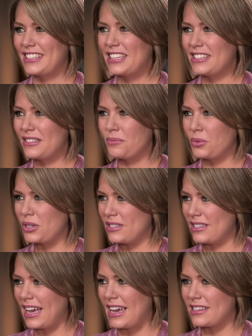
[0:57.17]
'cause this
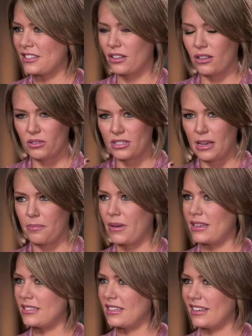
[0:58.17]
was as close up
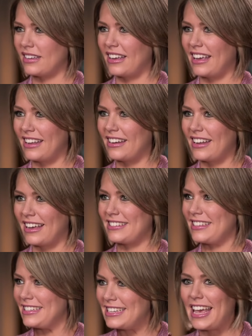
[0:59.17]
as and
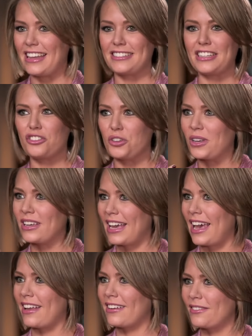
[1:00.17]
as intense as you can
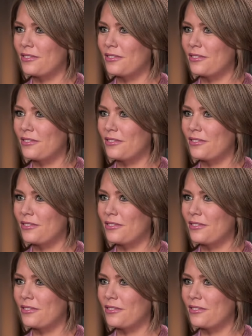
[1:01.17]
get.